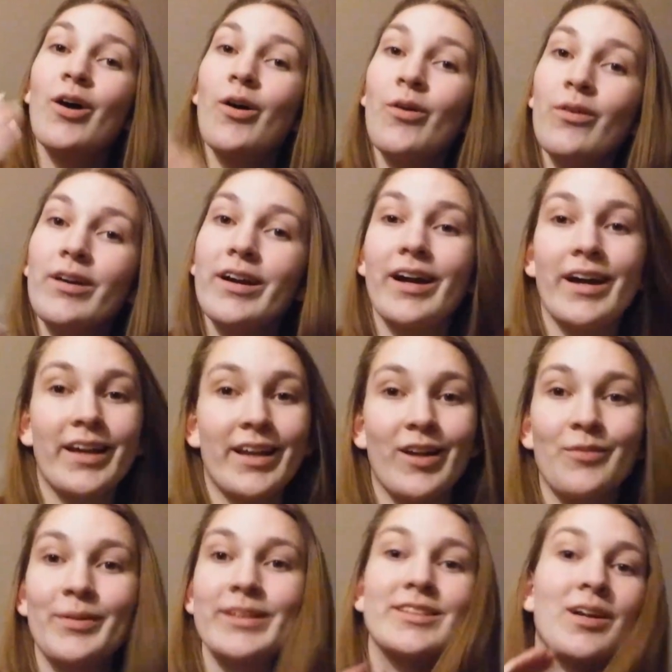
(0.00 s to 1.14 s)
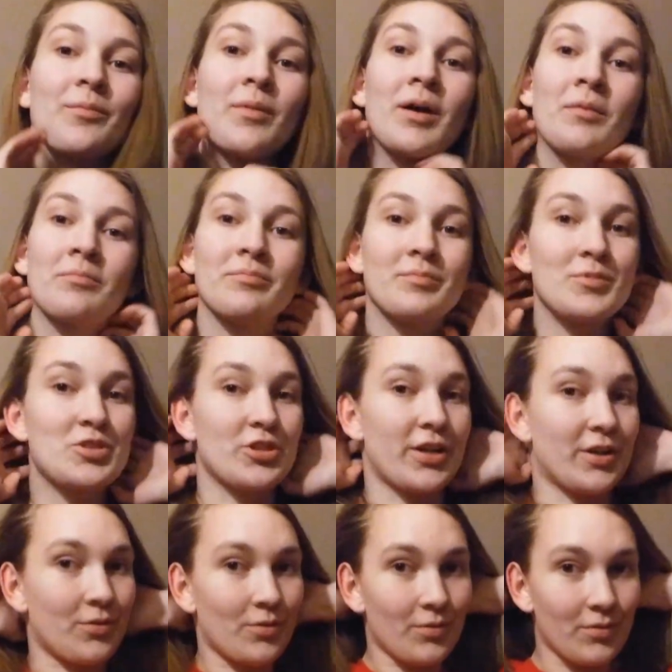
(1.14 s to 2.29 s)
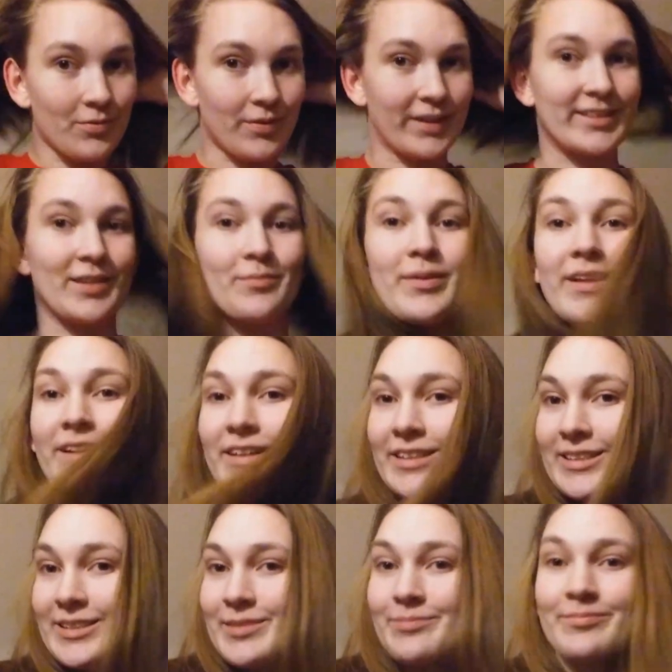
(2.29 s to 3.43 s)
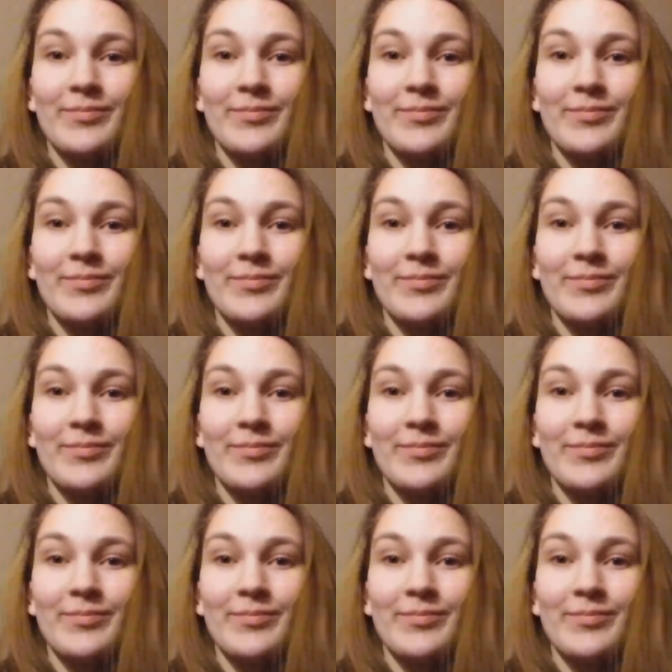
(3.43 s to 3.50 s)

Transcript: Or I can have my stepmom try to fix it because